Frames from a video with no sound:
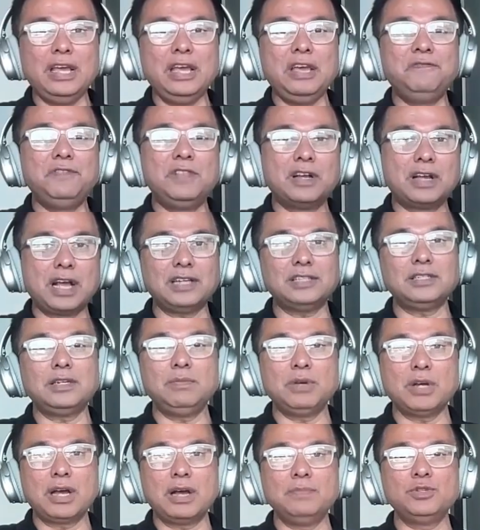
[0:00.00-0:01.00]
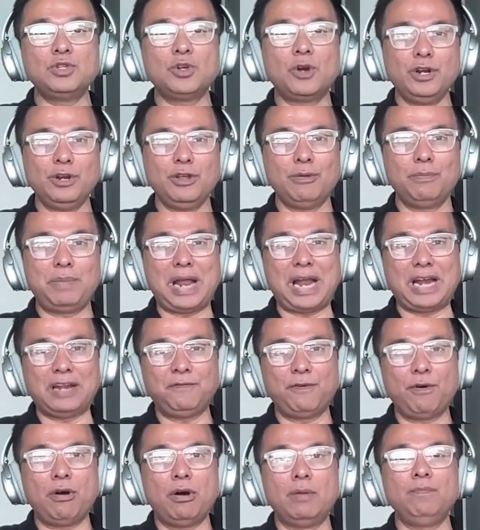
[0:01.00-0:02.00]
If the customer comes onto your
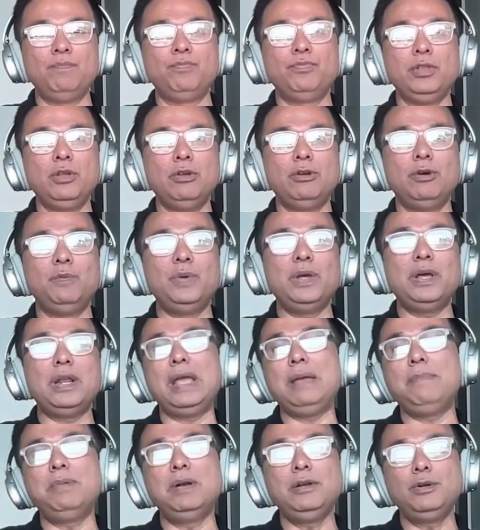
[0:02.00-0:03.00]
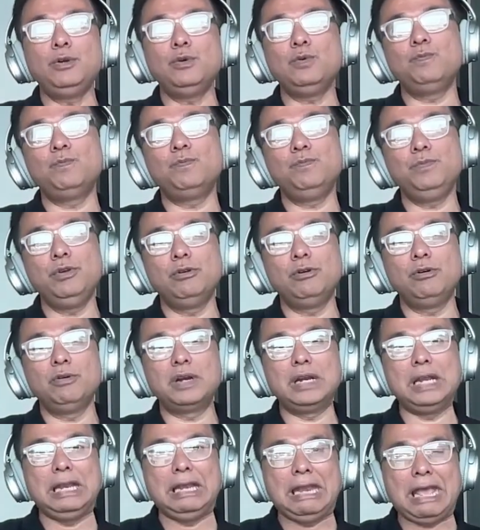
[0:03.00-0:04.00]
platform, we are able to
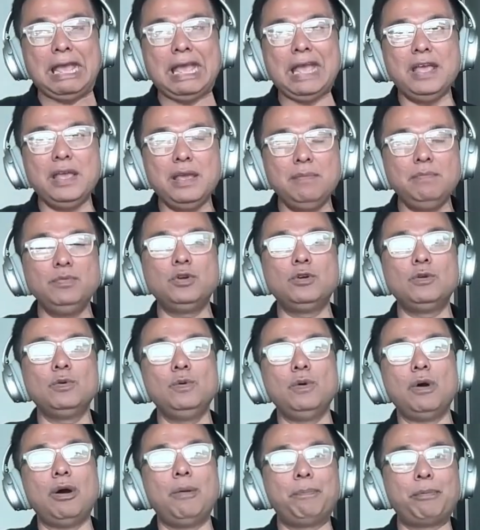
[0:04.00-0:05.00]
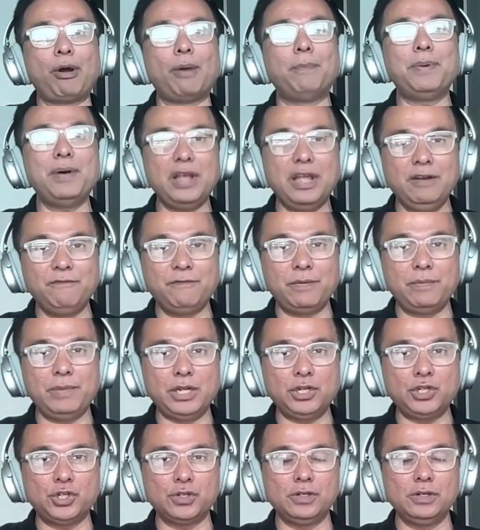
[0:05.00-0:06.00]
relay him to a proper
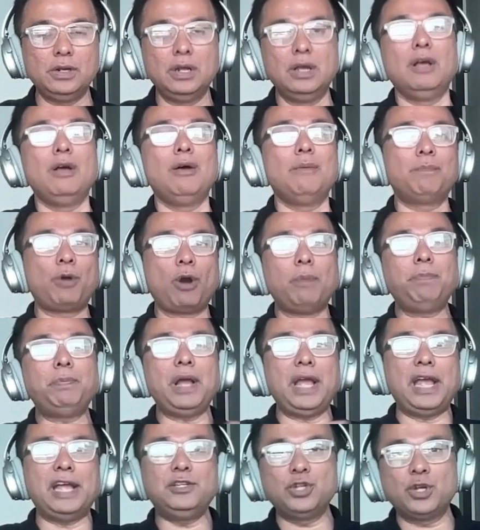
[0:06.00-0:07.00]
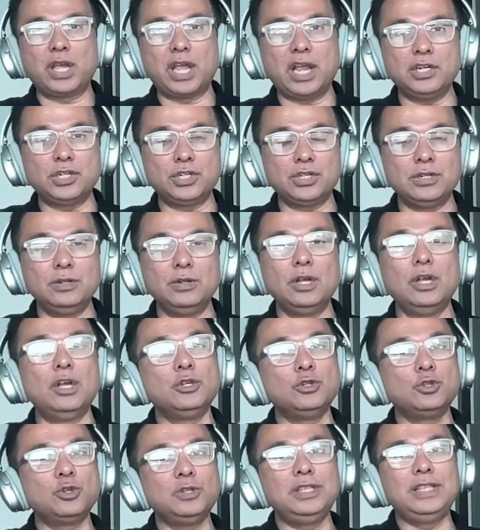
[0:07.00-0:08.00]
information, proper education,
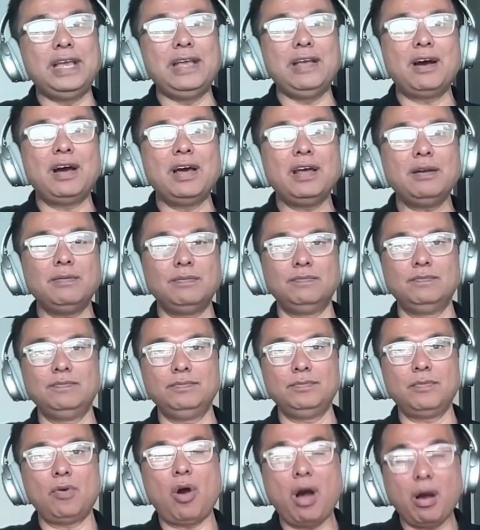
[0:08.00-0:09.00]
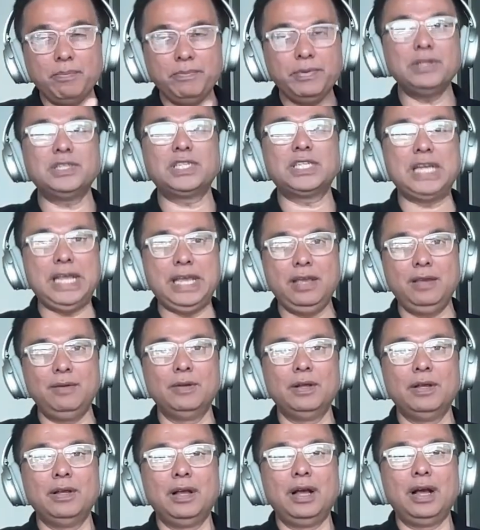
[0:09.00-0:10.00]
so they are
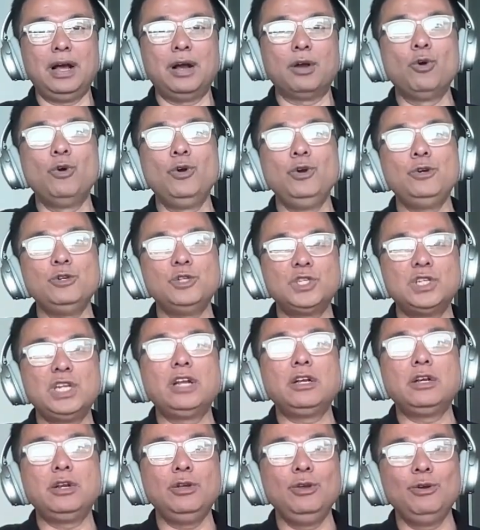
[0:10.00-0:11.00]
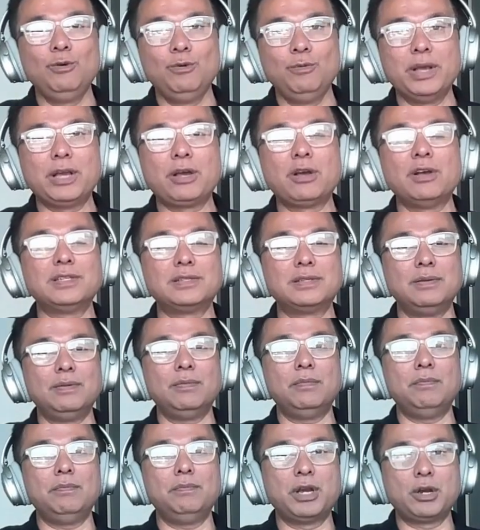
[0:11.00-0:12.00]
obviously going to stick to you,
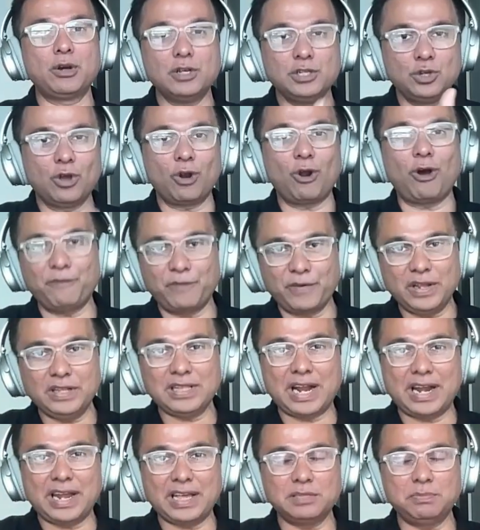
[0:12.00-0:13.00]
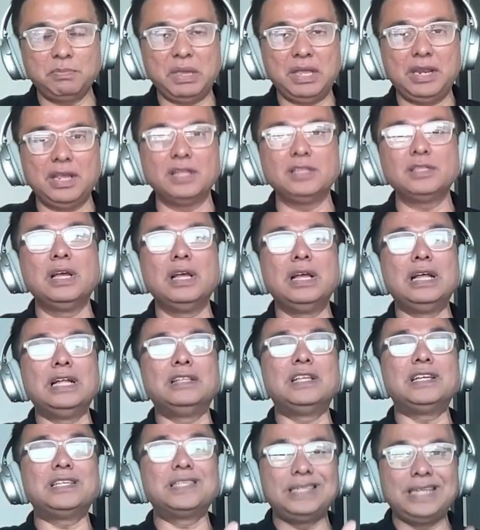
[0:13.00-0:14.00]
because you're offering that experience.
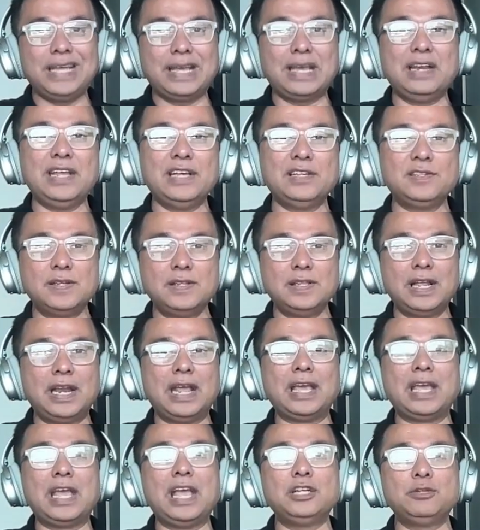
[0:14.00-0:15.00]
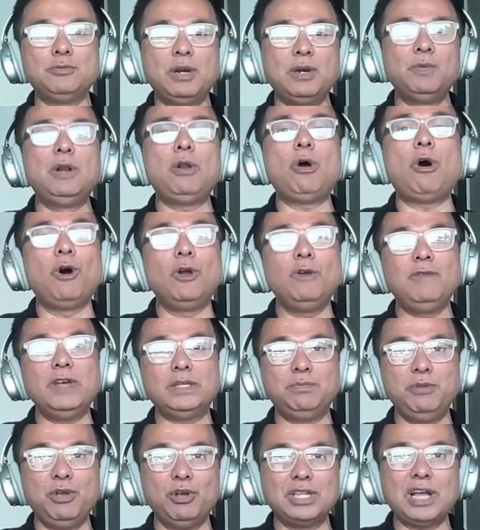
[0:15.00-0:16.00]
The stickiness and the engagement will
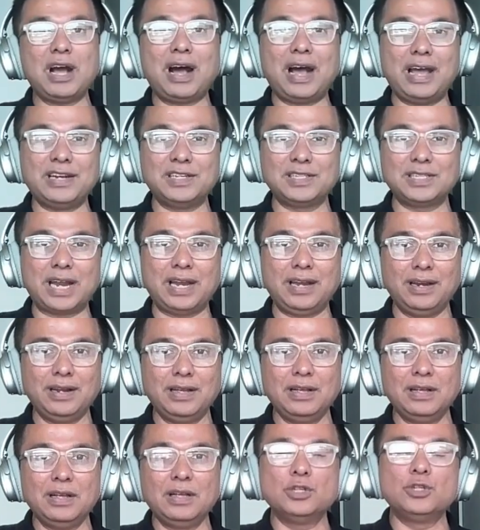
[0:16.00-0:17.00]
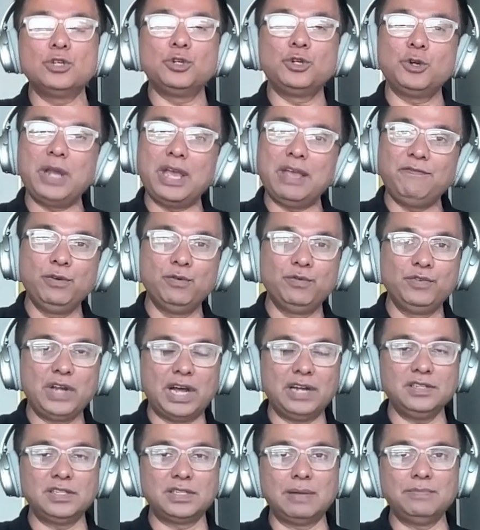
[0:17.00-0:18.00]
always be on the higher side. So today, if you've
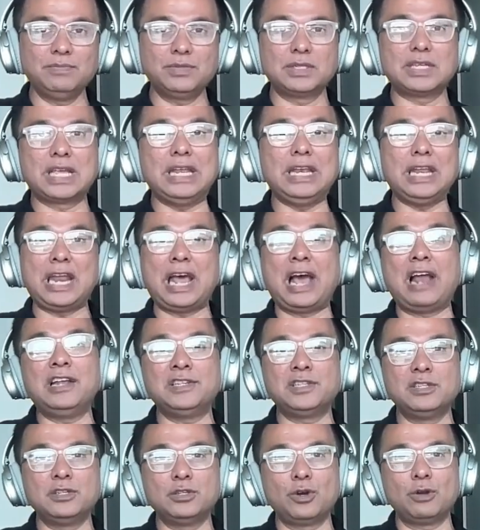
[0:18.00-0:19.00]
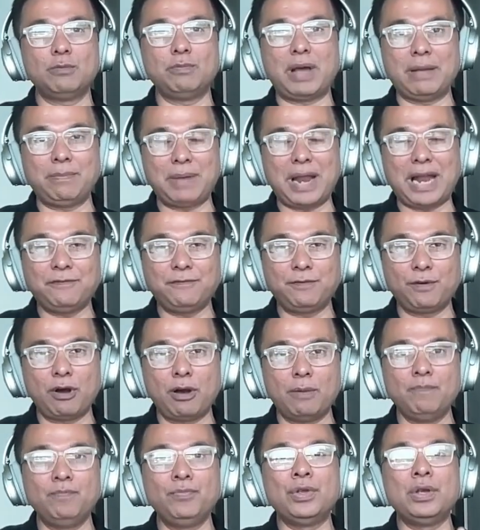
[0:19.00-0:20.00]
done some skin analysis on my
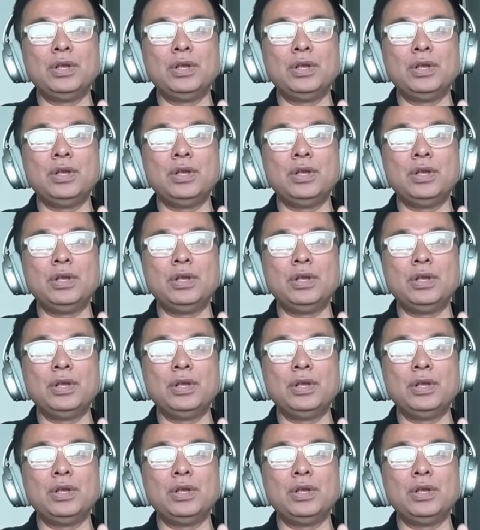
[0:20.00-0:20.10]
platform,